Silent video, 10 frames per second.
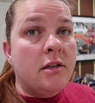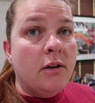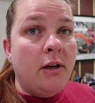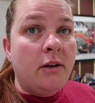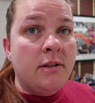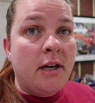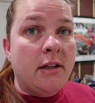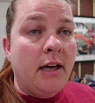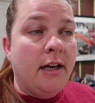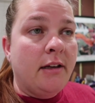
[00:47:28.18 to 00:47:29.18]
to go down to
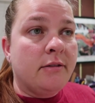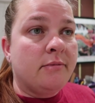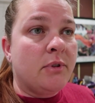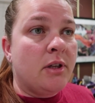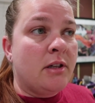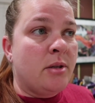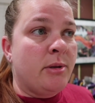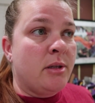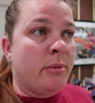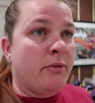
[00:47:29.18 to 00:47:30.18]
L A, so that should
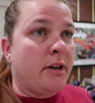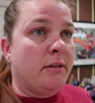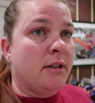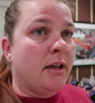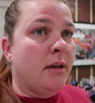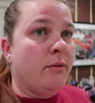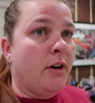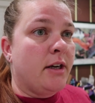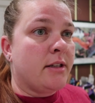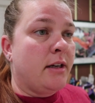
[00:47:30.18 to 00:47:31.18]
be super fun, and I'm
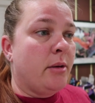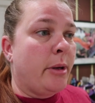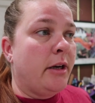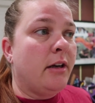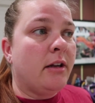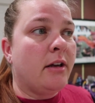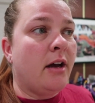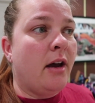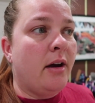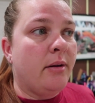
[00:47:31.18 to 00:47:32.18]
very excited about it.
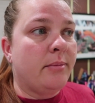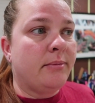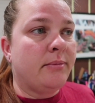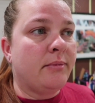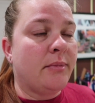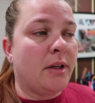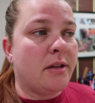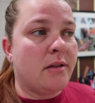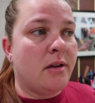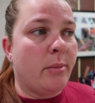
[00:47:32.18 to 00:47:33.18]
Um,
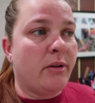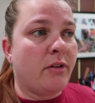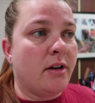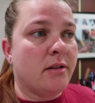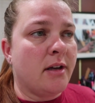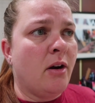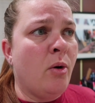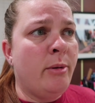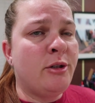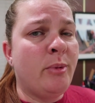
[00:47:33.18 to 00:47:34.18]
get to see all my friends and a
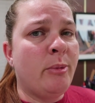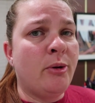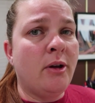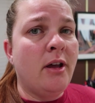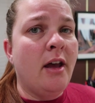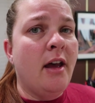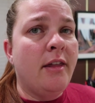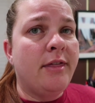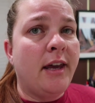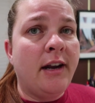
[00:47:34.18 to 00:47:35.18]
whole bunch of people
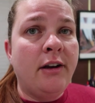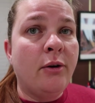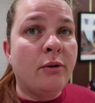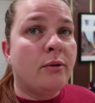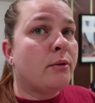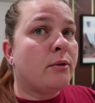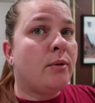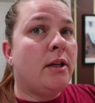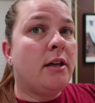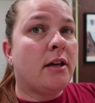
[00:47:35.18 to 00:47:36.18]
that I know
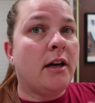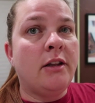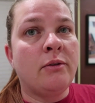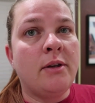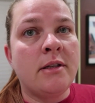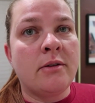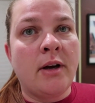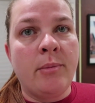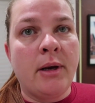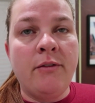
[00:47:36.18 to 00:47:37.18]
through here and through
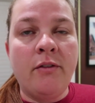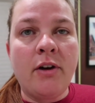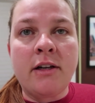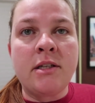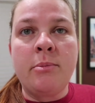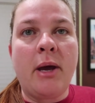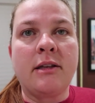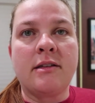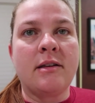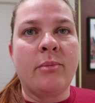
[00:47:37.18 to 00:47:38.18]
Instagram that I've never actually
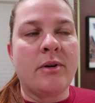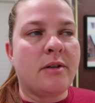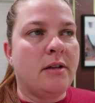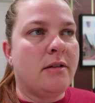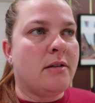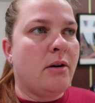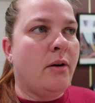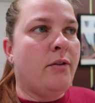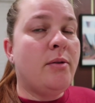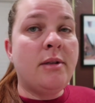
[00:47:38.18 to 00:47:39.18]
met in person.
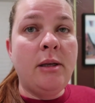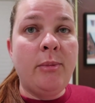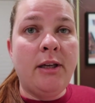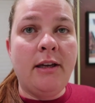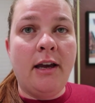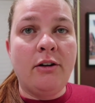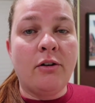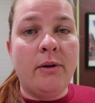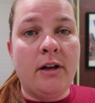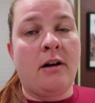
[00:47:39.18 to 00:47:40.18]
So if you see me and
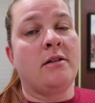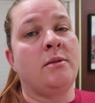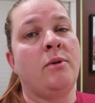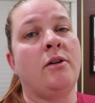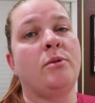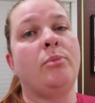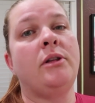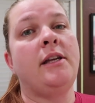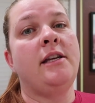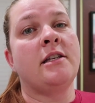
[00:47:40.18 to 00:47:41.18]
you're going to Costume College,
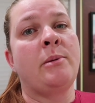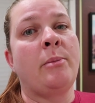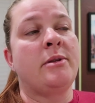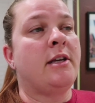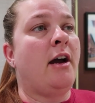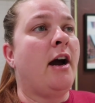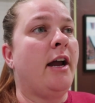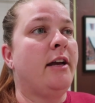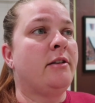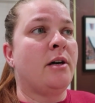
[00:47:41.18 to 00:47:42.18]
please come up and say
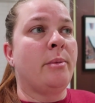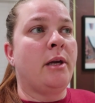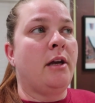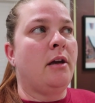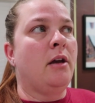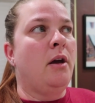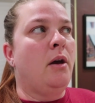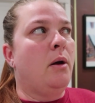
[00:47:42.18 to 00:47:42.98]
hi and tell me